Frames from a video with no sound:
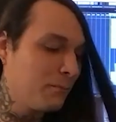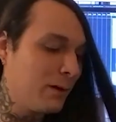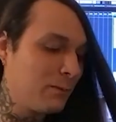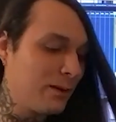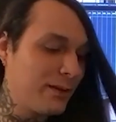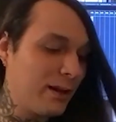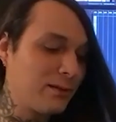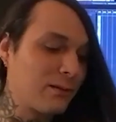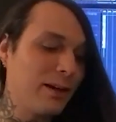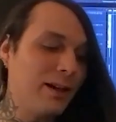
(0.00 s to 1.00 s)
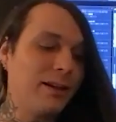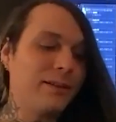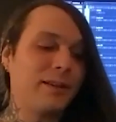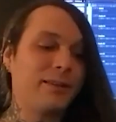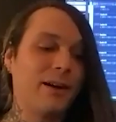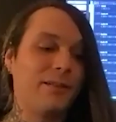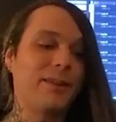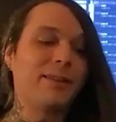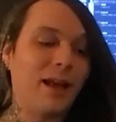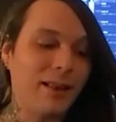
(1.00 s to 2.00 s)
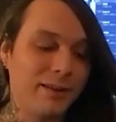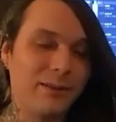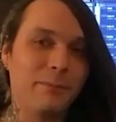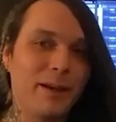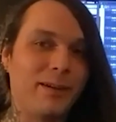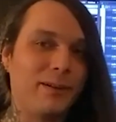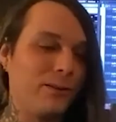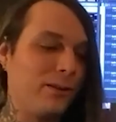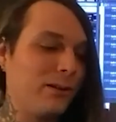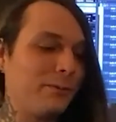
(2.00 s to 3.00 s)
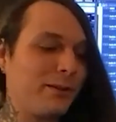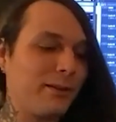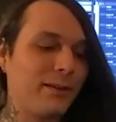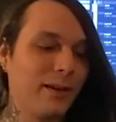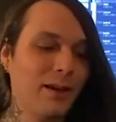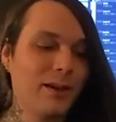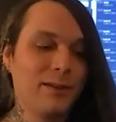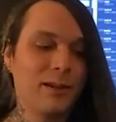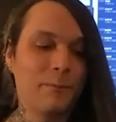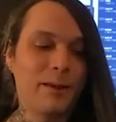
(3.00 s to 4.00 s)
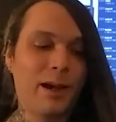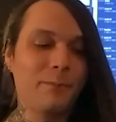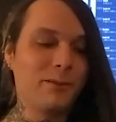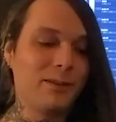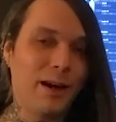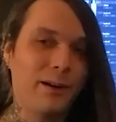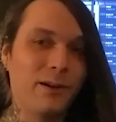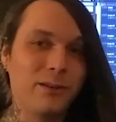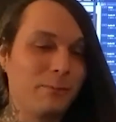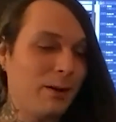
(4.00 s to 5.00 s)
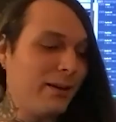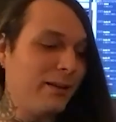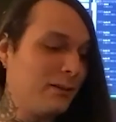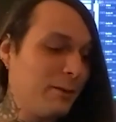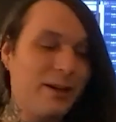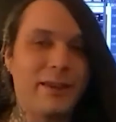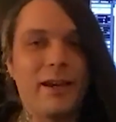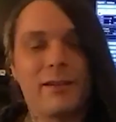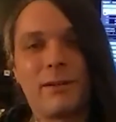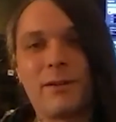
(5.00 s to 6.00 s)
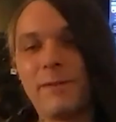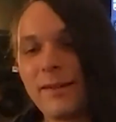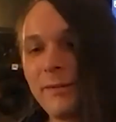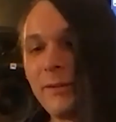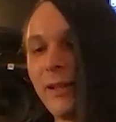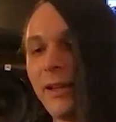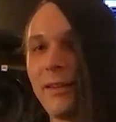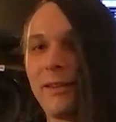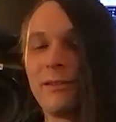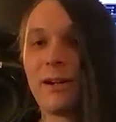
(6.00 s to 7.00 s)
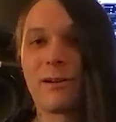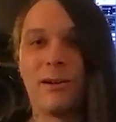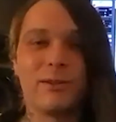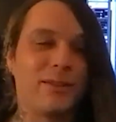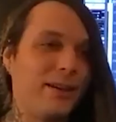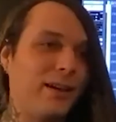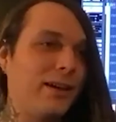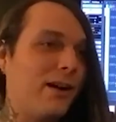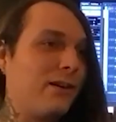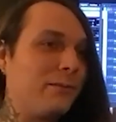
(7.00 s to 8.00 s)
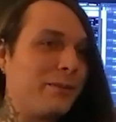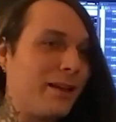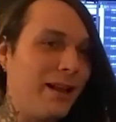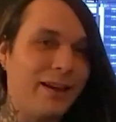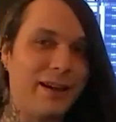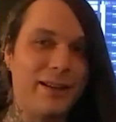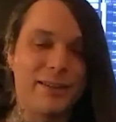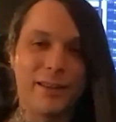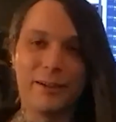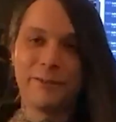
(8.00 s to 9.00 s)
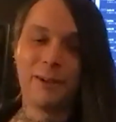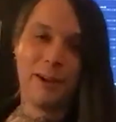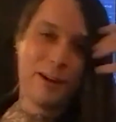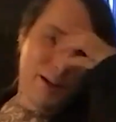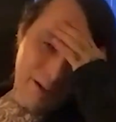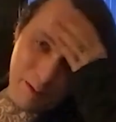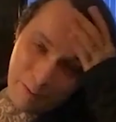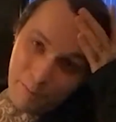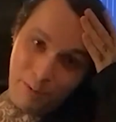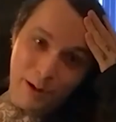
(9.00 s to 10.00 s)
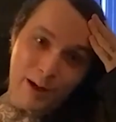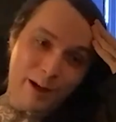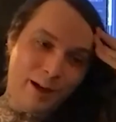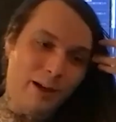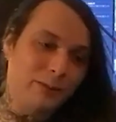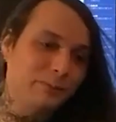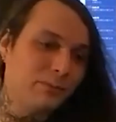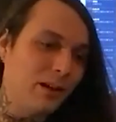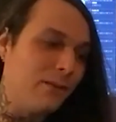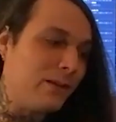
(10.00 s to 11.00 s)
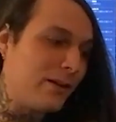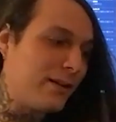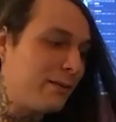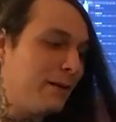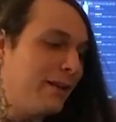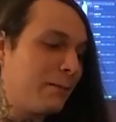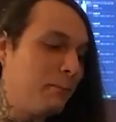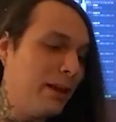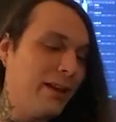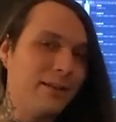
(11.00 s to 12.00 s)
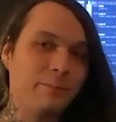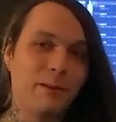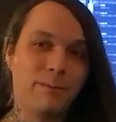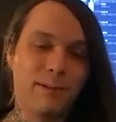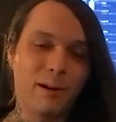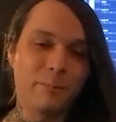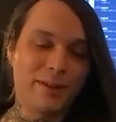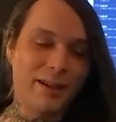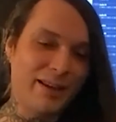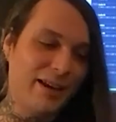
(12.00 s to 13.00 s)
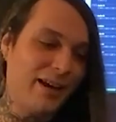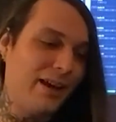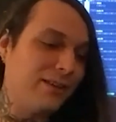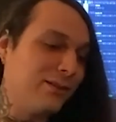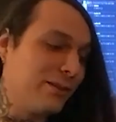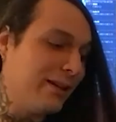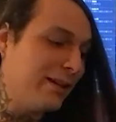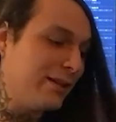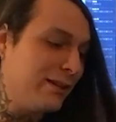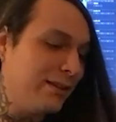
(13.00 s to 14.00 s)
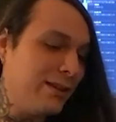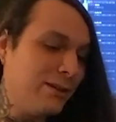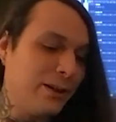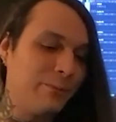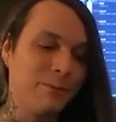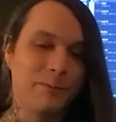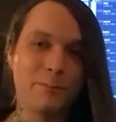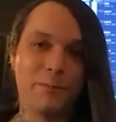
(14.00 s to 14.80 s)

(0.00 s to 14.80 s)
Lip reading: people start to realize that there is talent in Mexico. You know, because sometimes I don't know, you buy a ticket for a festival and you're going to see, I don't know, Metallica and stuff, but if there is a band that plays before Metallica and you really knew them,